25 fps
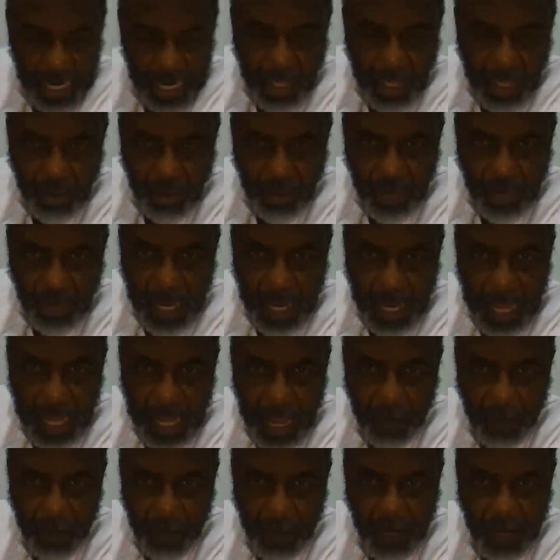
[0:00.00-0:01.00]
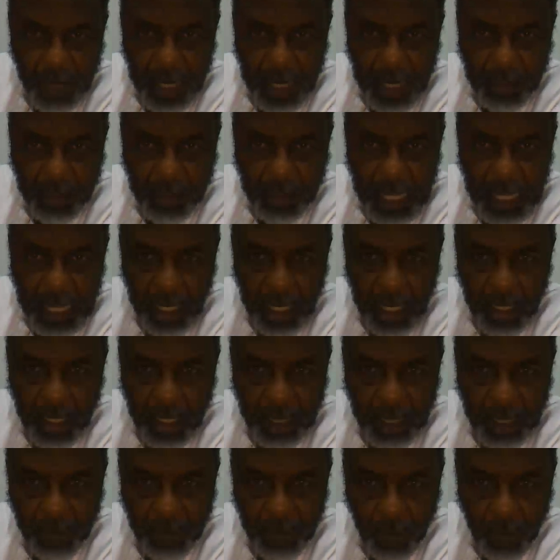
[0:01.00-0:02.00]
you gotta have, you gotta think a
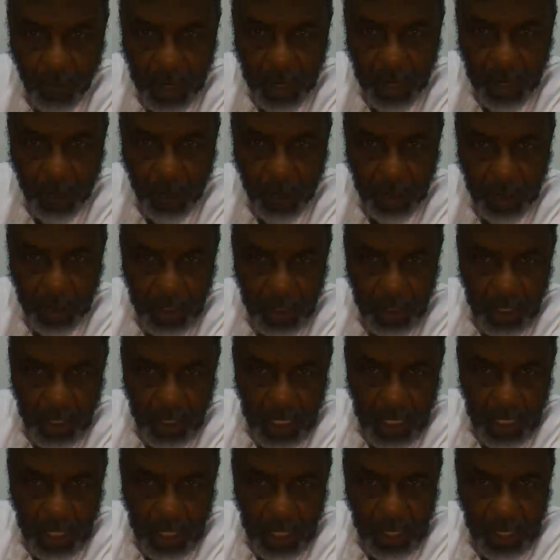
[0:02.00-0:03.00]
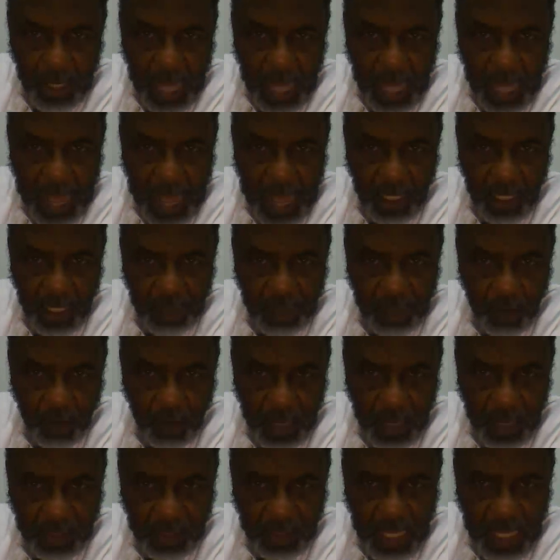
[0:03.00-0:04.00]
different way. You gotta act a different way.
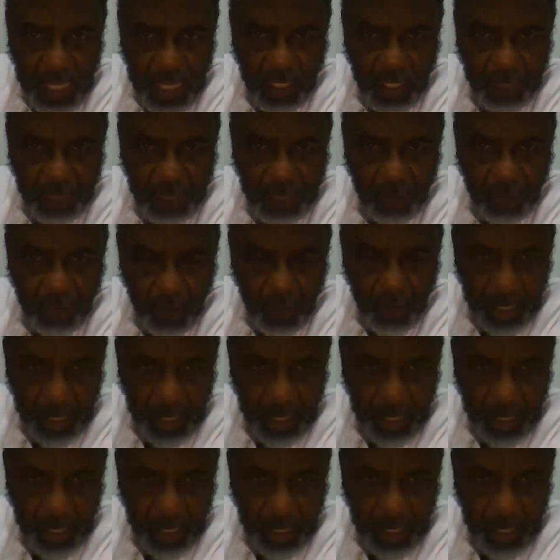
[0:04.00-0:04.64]
Think a different way.